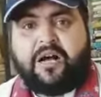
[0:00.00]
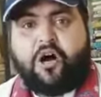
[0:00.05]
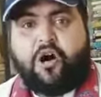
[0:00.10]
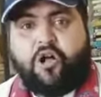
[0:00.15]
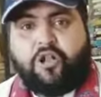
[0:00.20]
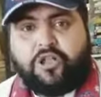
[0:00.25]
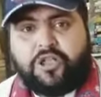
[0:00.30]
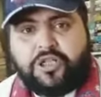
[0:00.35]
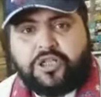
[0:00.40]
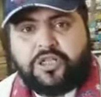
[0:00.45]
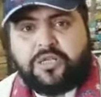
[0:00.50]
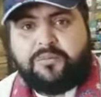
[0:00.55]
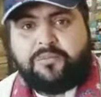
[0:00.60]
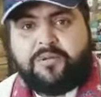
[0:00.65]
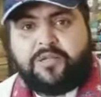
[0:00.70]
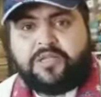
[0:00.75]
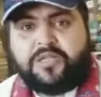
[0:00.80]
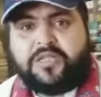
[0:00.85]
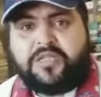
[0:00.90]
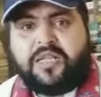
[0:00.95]
all these
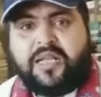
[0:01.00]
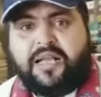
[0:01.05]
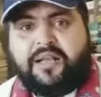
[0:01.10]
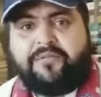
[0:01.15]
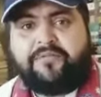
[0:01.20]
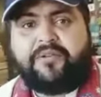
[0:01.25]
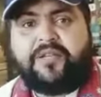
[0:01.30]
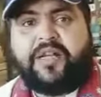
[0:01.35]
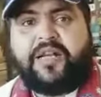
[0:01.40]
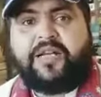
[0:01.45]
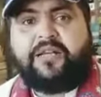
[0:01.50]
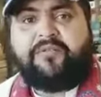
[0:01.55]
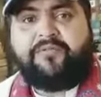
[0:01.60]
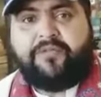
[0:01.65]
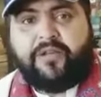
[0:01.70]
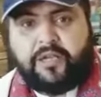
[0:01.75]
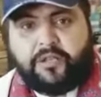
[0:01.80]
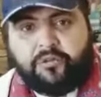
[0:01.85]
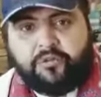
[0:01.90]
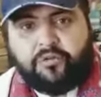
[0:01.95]
symbols have great
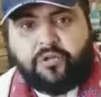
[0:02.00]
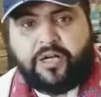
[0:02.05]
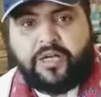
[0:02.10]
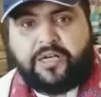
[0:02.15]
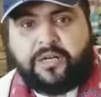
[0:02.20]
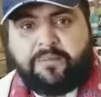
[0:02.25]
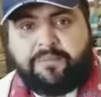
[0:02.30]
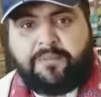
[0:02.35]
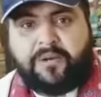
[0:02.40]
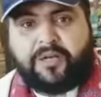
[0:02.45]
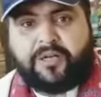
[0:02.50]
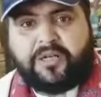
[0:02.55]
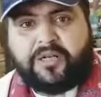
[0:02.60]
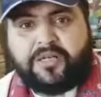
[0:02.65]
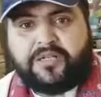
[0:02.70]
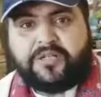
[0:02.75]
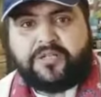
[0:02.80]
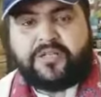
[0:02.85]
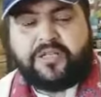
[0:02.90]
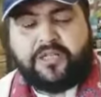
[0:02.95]
value and
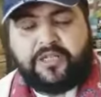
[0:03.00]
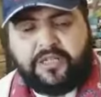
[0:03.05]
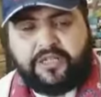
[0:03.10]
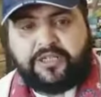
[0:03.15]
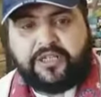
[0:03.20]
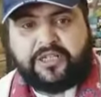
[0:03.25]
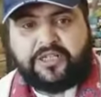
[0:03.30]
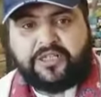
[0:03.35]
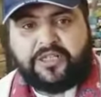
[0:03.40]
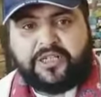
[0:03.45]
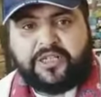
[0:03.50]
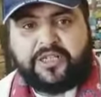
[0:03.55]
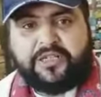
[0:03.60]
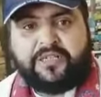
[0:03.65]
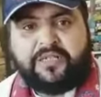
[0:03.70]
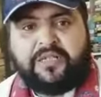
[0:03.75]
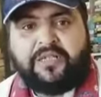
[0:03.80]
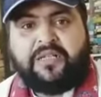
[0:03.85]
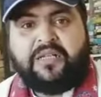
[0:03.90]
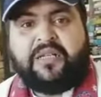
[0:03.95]
importance in literature.
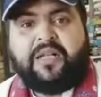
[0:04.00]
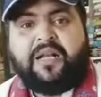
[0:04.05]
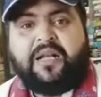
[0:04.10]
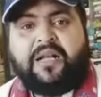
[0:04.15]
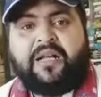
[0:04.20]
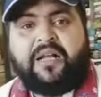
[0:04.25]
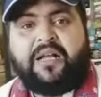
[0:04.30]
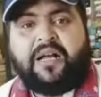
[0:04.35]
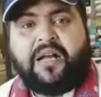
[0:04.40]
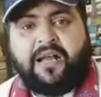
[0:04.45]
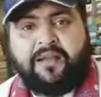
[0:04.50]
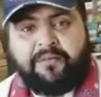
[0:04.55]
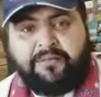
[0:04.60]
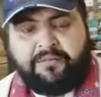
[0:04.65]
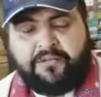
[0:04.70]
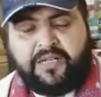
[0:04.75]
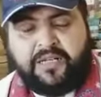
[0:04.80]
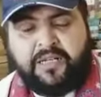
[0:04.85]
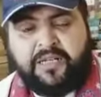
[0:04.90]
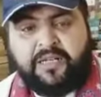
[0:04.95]
Uh, I
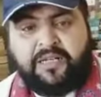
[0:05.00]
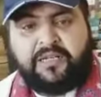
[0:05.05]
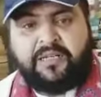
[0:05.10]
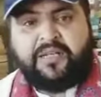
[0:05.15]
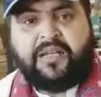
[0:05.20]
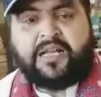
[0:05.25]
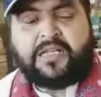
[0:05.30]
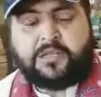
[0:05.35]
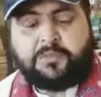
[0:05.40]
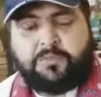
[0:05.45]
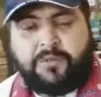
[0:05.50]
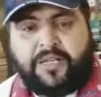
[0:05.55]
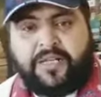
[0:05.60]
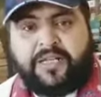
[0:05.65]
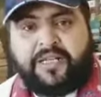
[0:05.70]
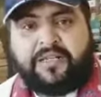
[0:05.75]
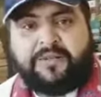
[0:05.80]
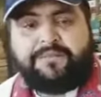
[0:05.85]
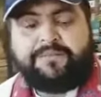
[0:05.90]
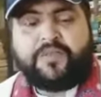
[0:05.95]
will
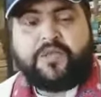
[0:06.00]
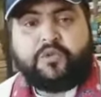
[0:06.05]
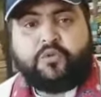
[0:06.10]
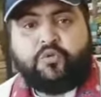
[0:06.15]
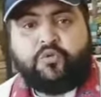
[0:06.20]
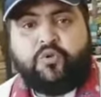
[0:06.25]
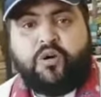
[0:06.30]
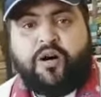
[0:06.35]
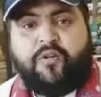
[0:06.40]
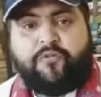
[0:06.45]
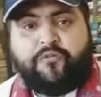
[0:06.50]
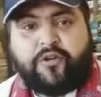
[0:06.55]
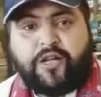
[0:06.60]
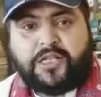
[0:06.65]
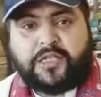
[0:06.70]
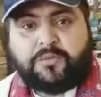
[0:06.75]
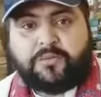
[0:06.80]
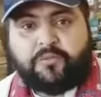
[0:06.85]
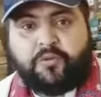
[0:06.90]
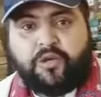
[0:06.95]
explain two of
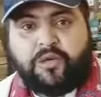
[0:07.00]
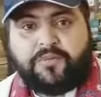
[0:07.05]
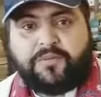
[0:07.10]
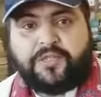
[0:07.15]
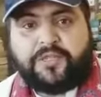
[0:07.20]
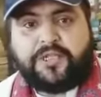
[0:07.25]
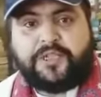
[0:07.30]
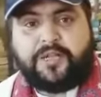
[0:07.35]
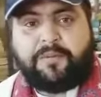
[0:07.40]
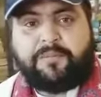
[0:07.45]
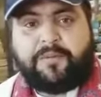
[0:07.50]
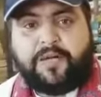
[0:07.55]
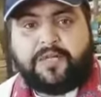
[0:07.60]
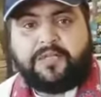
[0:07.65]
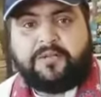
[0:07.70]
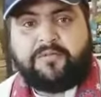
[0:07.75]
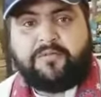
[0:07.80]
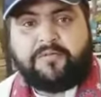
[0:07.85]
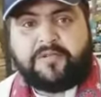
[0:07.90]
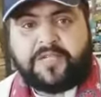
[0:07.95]
Ra's poems that are part
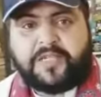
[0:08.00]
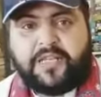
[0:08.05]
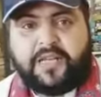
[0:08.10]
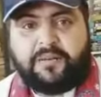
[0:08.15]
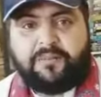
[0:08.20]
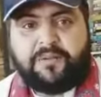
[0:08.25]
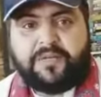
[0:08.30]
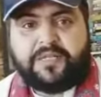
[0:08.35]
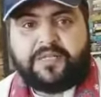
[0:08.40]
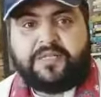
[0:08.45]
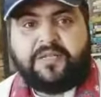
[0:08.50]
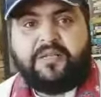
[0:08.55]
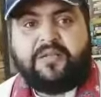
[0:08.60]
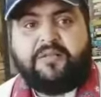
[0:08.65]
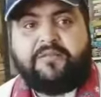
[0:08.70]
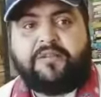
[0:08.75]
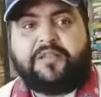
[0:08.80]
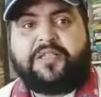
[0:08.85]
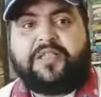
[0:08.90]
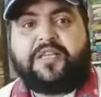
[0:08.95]
of our syllabus
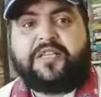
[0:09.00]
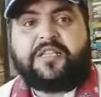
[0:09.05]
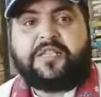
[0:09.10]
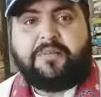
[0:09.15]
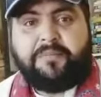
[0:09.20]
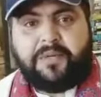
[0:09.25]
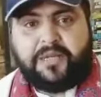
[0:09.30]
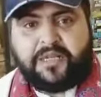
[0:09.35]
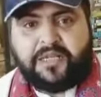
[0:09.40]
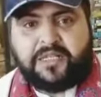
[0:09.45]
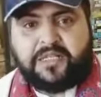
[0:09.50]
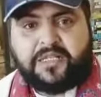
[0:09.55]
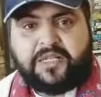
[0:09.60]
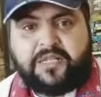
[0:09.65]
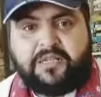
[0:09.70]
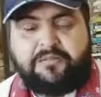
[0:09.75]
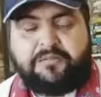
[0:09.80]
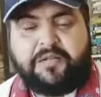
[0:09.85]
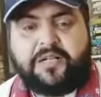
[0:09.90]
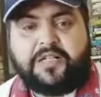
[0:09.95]
with their symbolical
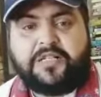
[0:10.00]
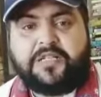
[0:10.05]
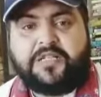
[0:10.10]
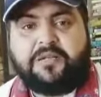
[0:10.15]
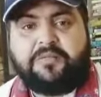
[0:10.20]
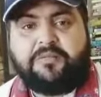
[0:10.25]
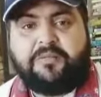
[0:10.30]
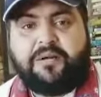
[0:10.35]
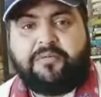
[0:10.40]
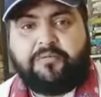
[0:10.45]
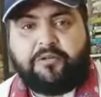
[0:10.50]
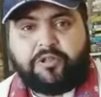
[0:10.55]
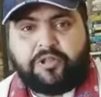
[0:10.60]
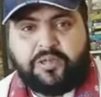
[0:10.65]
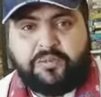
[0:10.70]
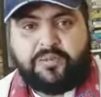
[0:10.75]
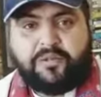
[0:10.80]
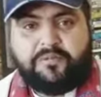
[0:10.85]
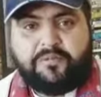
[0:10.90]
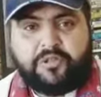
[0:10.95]
significance in my
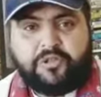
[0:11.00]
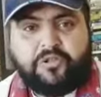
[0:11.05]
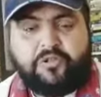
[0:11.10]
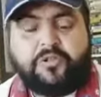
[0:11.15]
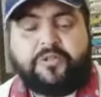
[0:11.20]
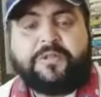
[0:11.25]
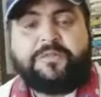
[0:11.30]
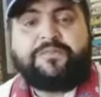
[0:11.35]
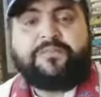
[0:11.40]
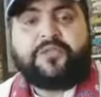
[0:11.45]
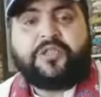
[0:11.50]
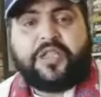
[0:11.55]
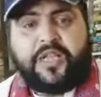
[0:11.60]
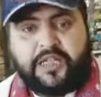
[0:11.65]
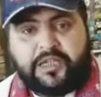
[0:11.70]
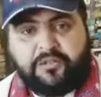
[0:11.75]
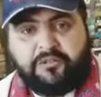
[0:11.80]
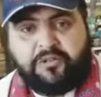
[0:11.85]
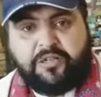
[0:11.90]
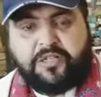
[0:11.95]
forthcoming video.
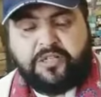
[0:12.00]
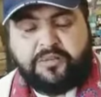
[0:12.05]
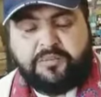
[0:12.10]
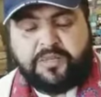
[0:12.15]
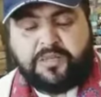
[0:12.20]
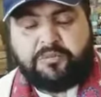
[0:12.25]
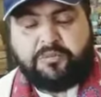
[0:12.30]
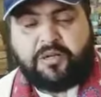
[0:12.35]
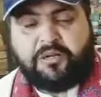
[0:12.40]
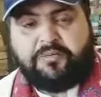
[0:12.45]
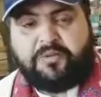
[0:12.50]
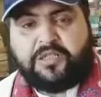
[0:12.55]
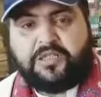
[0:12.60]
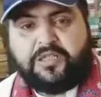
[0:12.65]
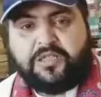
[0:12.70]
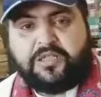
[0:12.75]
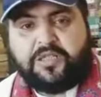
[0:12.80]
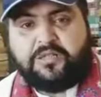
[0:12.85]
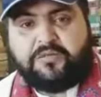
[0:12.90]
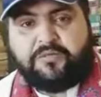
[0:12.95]
Thank you very much for
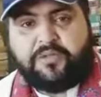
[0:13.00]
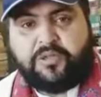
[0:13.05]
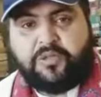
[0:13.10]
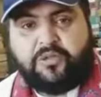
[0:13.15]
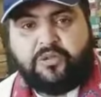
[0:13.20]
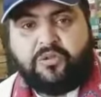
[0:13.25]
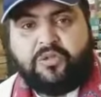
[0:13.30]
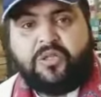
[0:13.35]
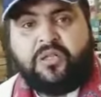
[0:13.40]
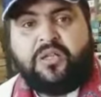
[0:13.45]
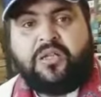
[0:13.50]
watching this video.